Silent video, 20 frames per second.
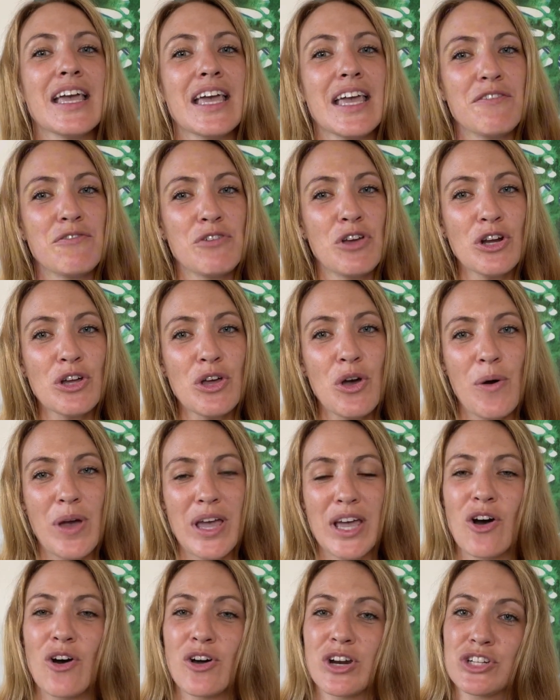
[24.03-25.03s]
If you're going
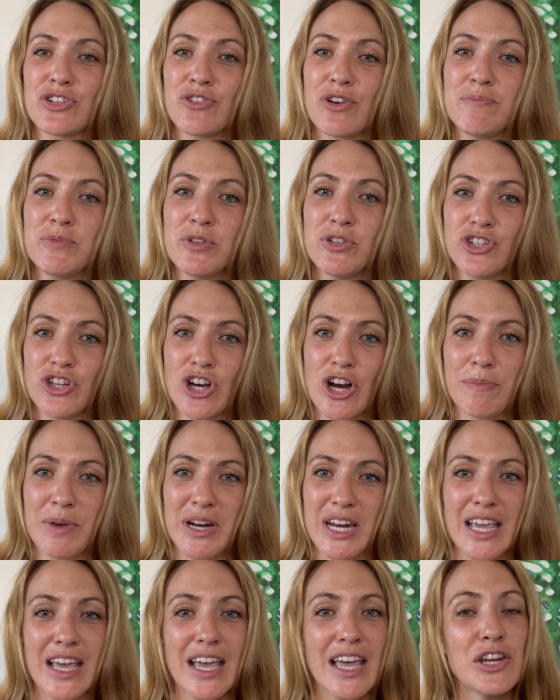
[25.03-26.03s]
on a trip to Germany
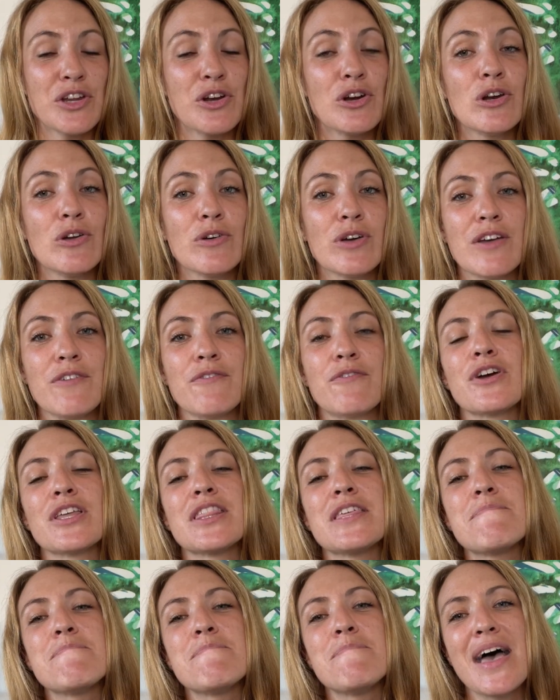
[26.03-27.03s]
and you're looking for
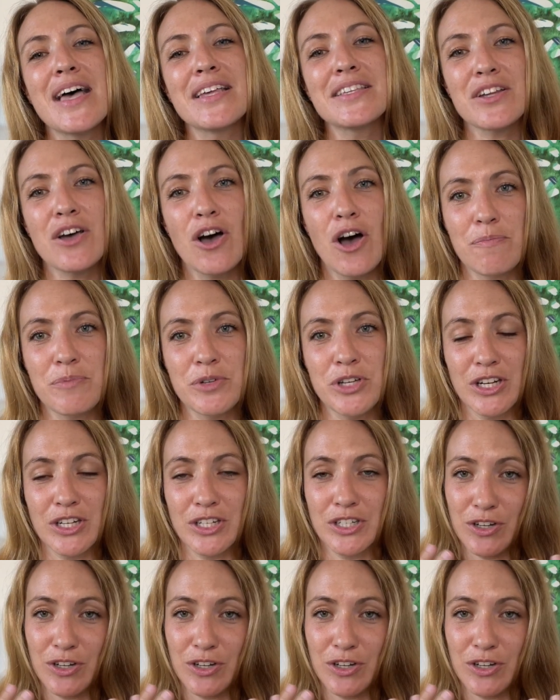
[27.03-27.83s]
the best option